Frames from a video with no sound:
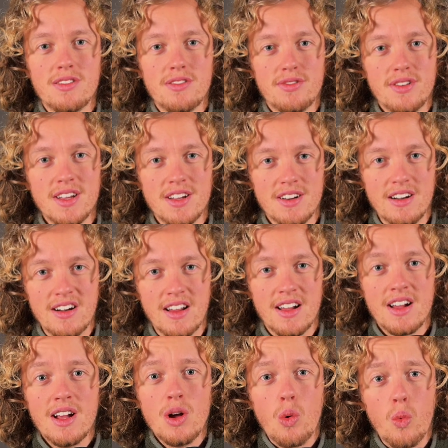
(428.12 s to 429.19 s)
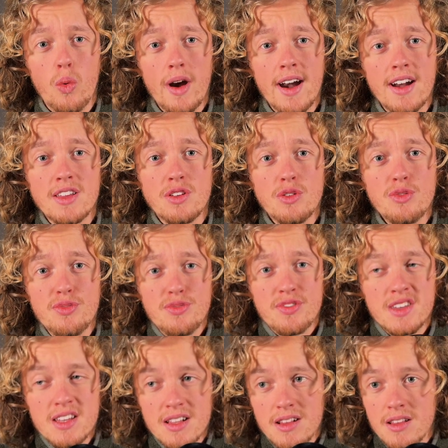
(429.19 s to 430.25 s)
triggered, where you
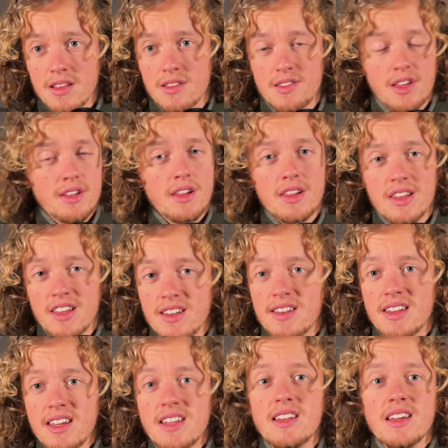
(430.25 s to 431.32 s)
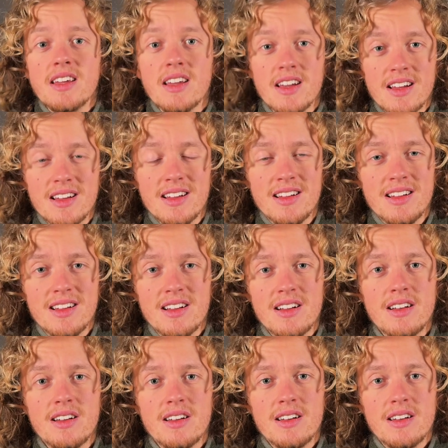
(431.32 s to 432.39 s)
feel suddenly needy,
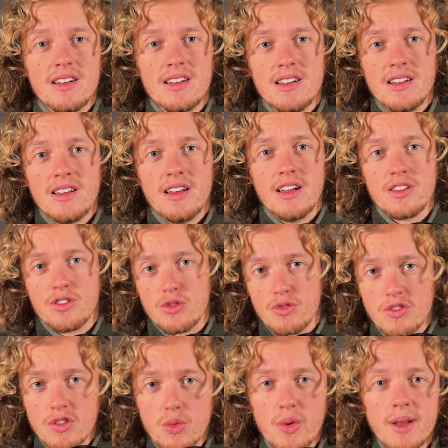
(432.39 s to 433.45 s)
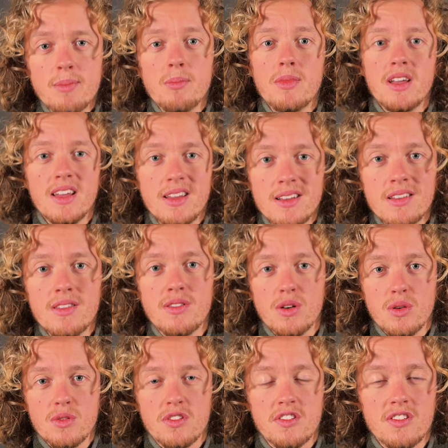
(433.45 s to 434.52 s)
and to swim in
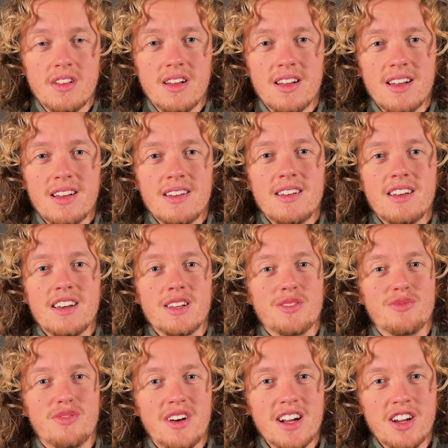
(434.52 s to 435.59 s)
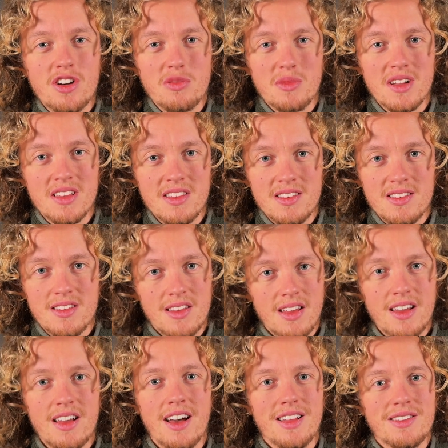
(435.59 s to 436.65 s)
those environments
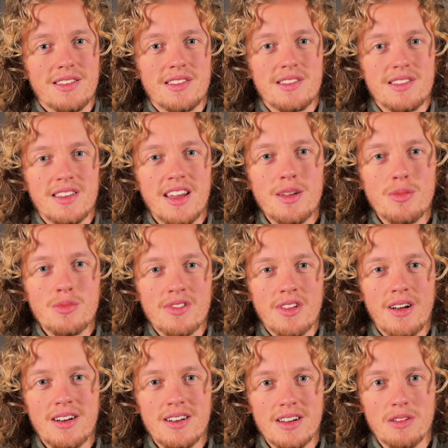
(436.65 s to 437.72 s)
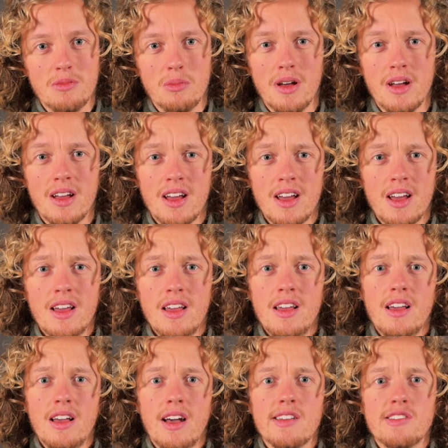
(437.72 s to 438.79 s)
at the same time
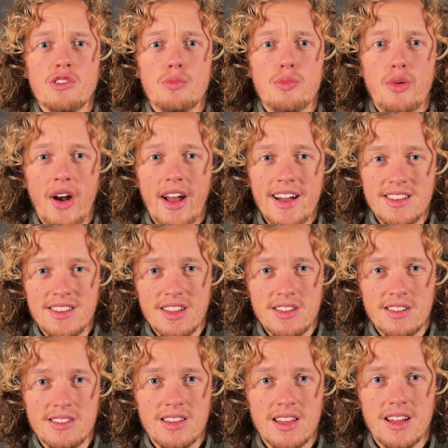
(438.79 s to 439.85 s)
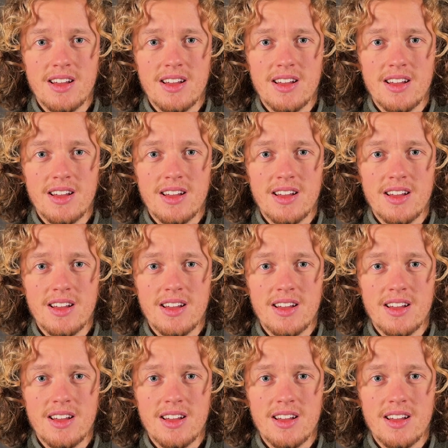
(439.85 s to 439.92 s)
as you practice